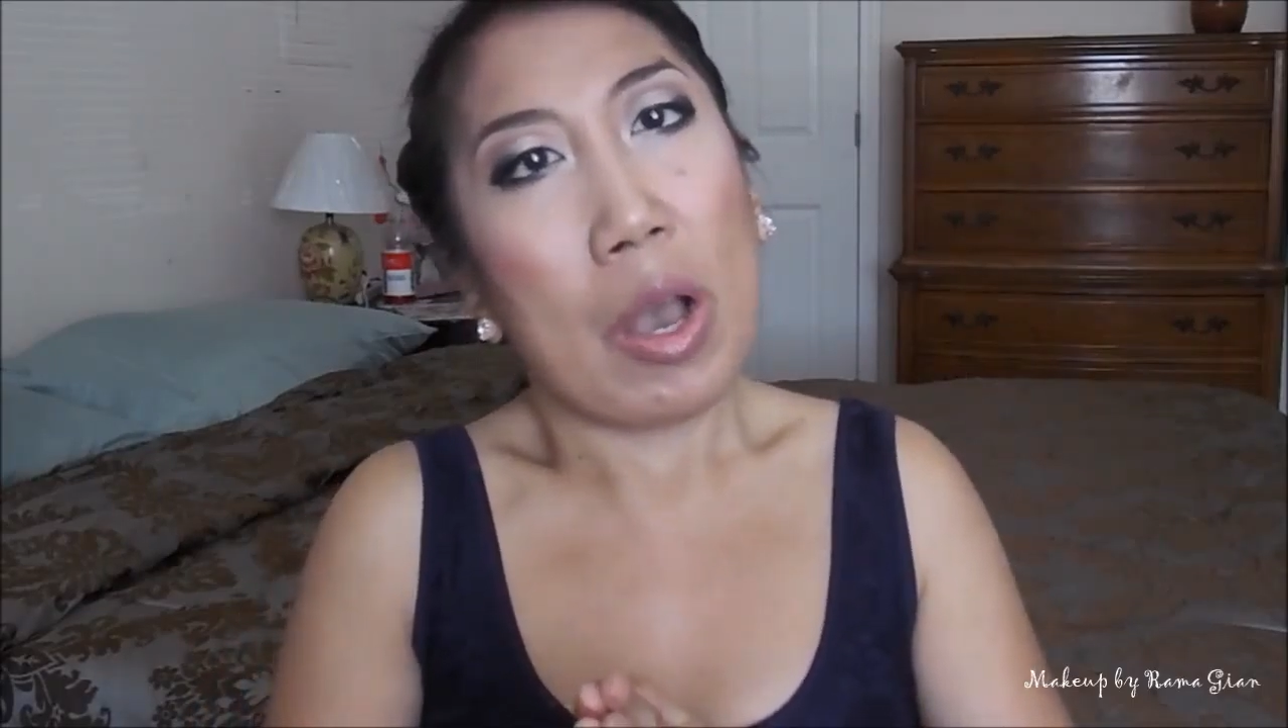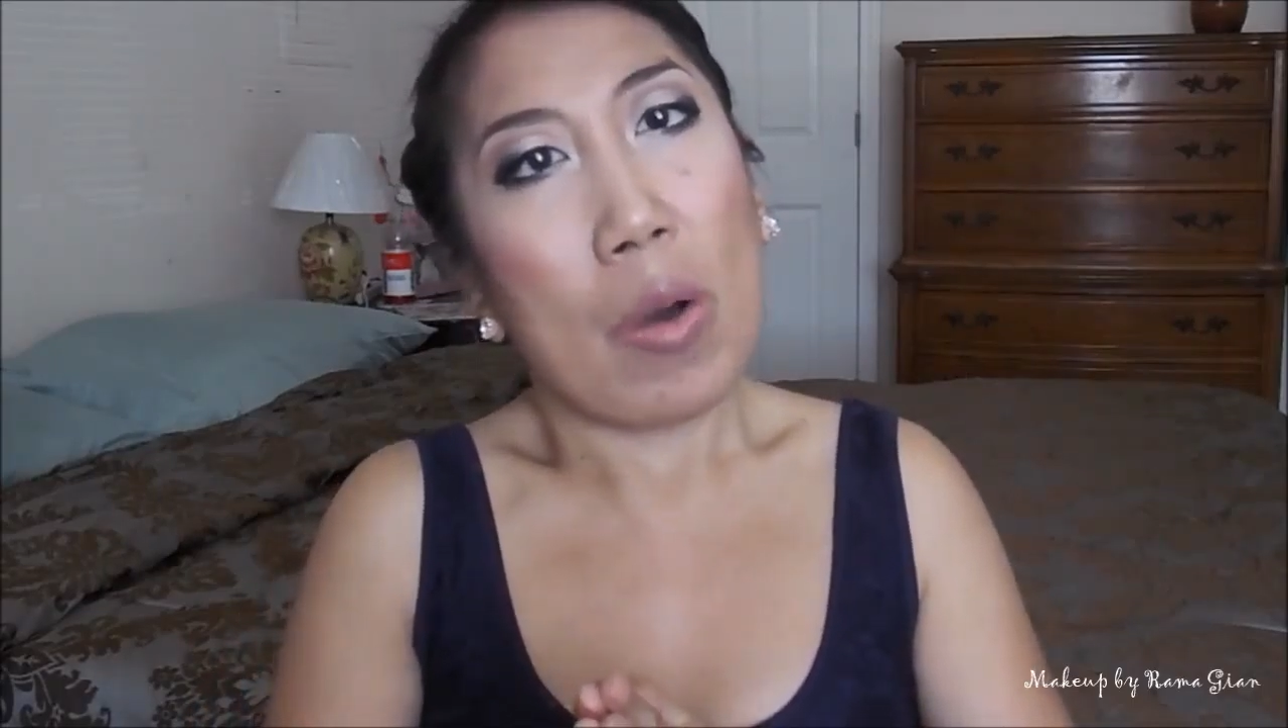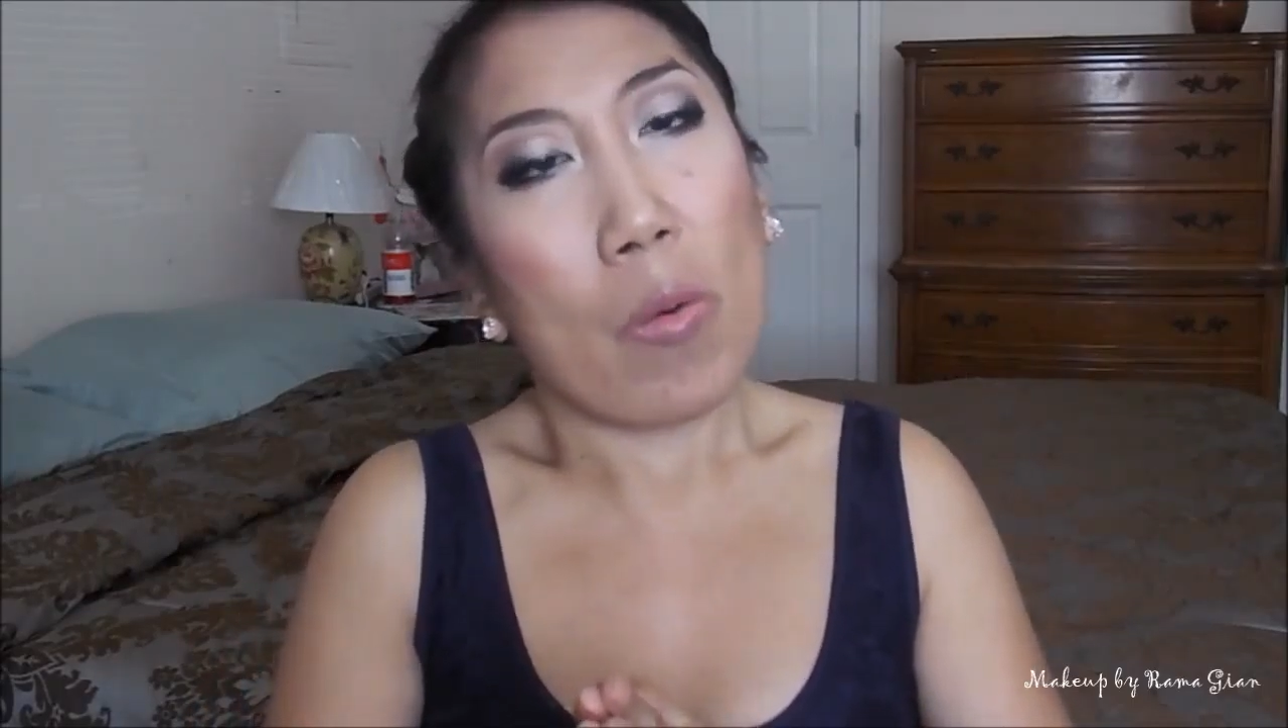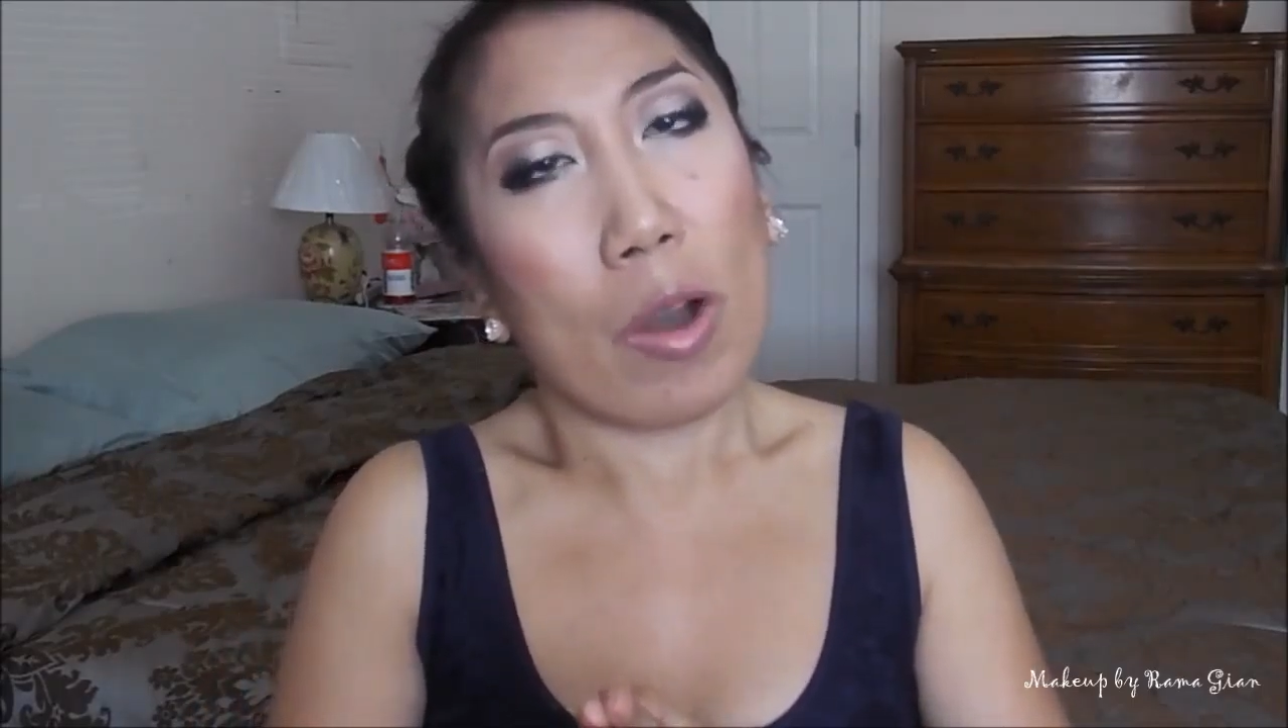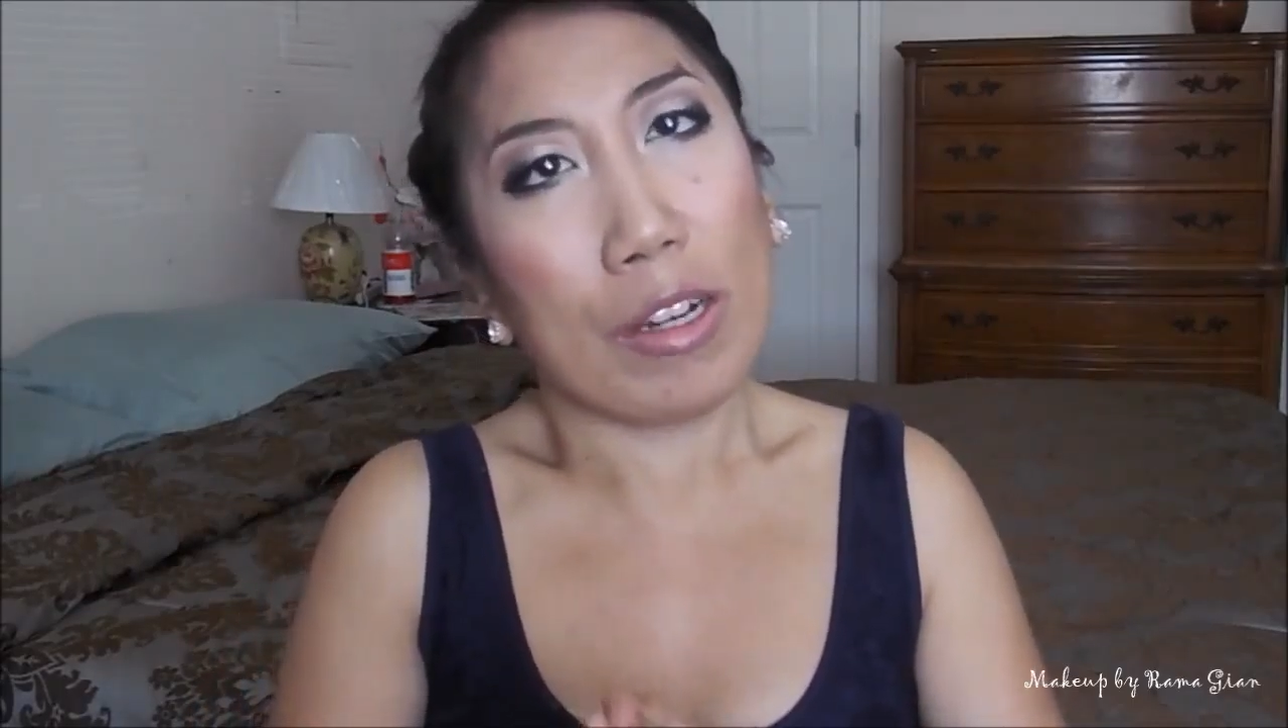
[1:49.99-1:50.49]

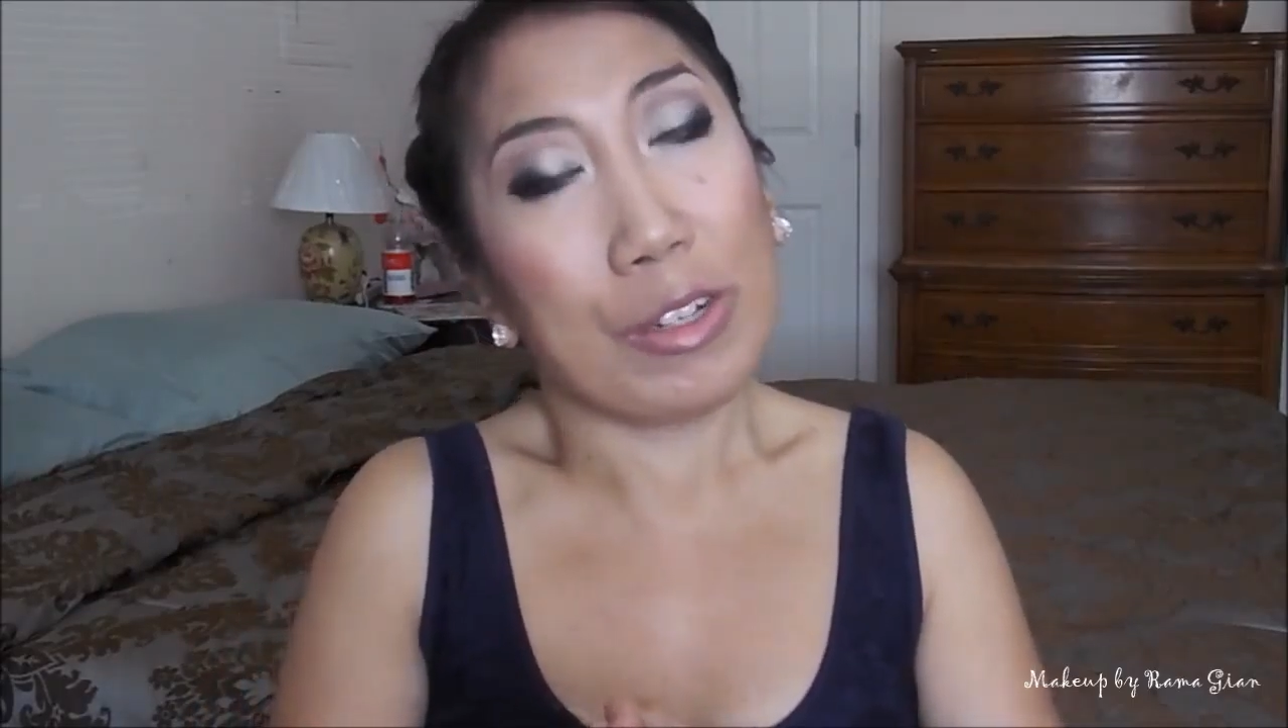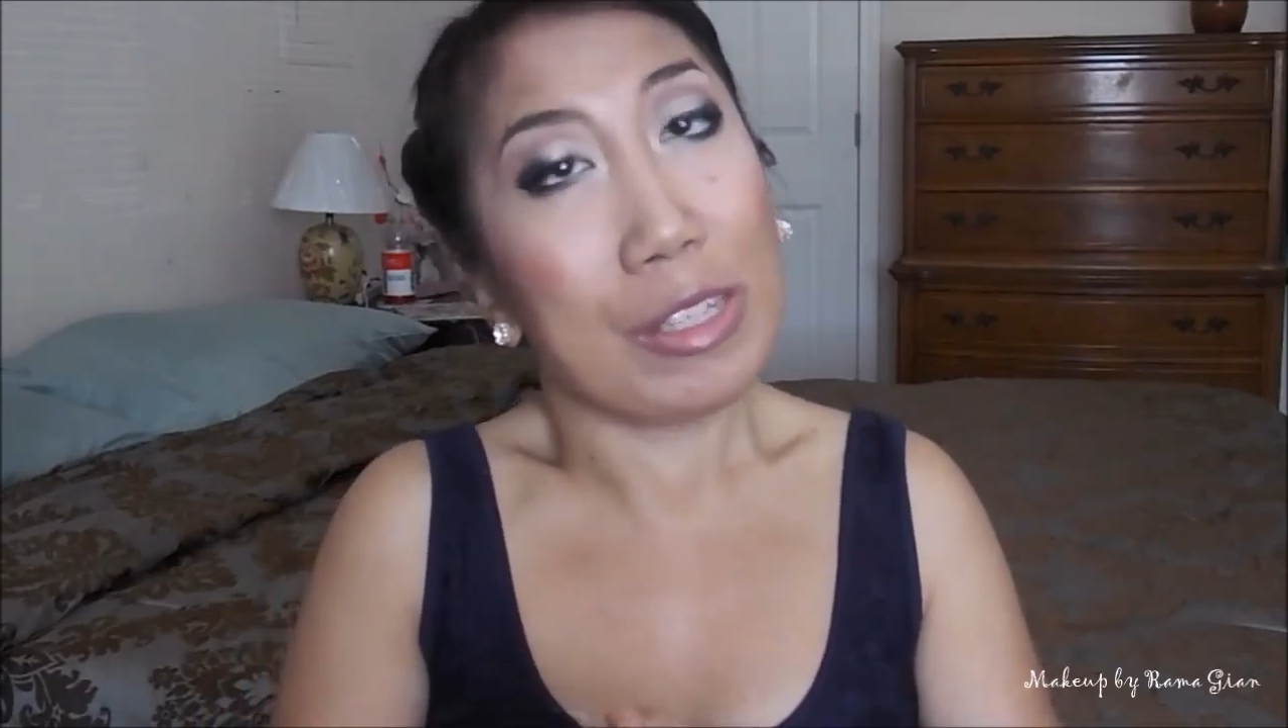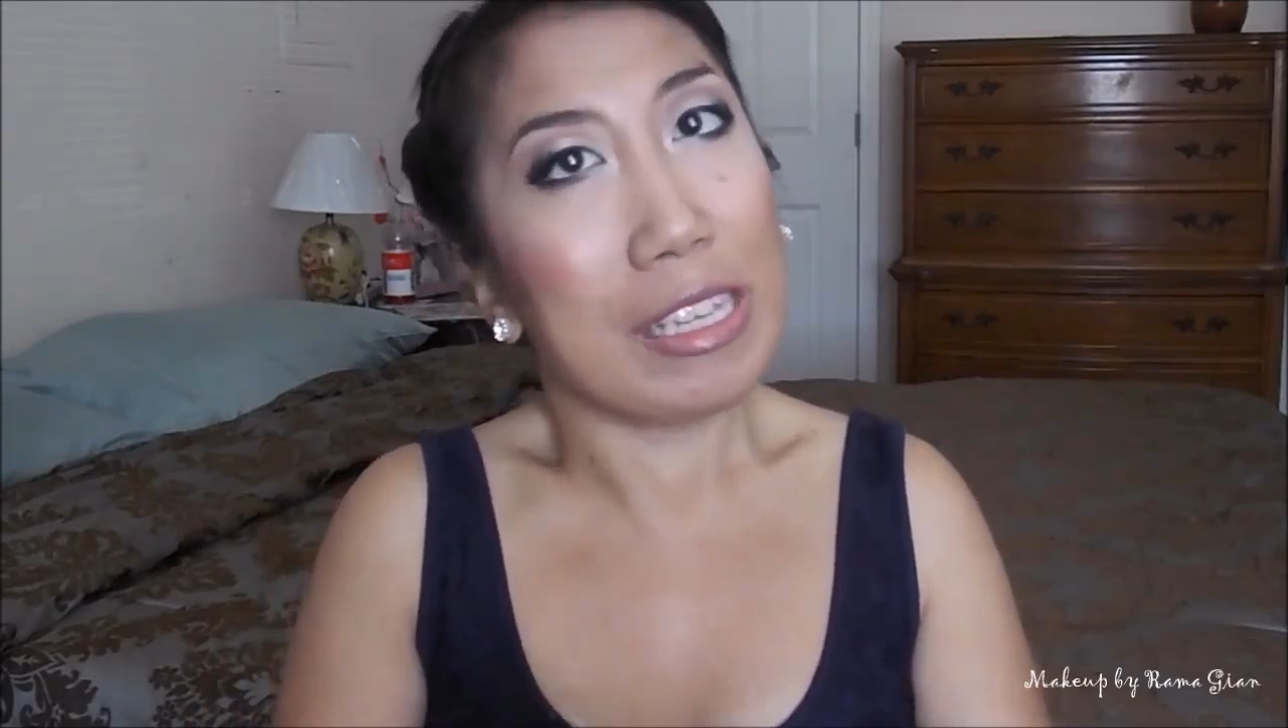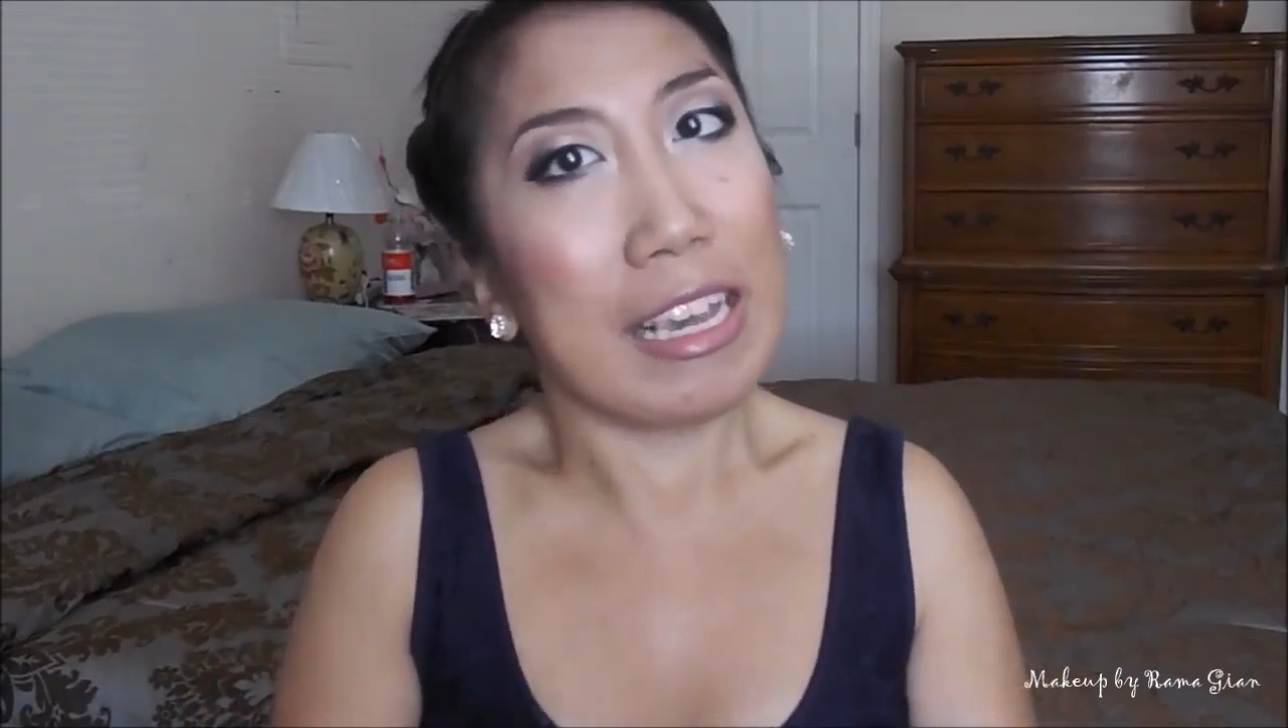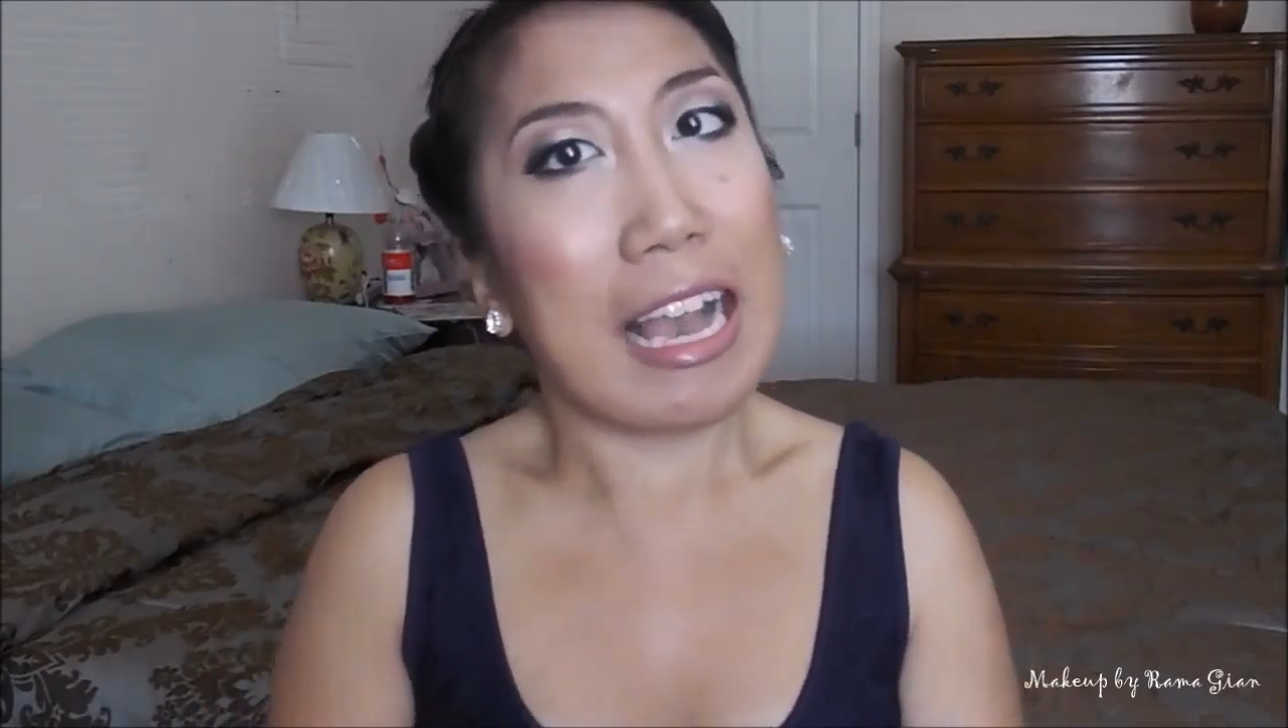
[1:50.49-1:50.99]
want to see